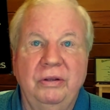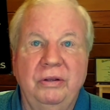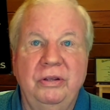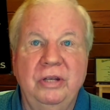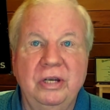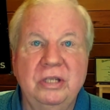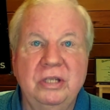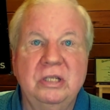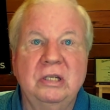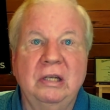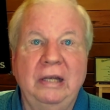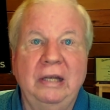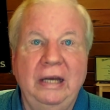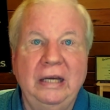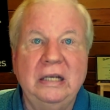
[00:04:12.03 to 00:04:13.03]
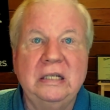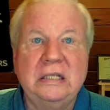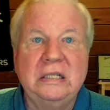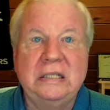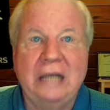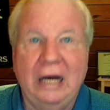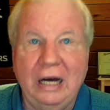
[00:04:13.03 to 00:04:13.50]
This takes
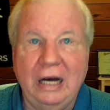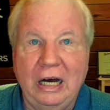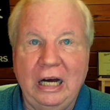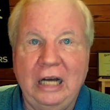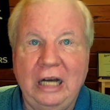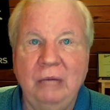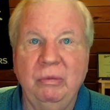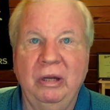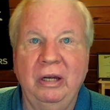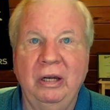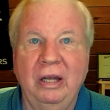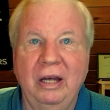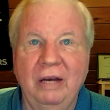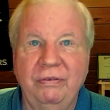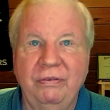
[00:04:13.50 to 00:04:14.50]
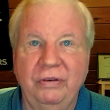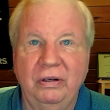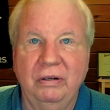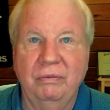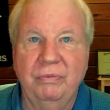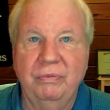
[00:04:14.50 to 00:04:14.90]
time and effort.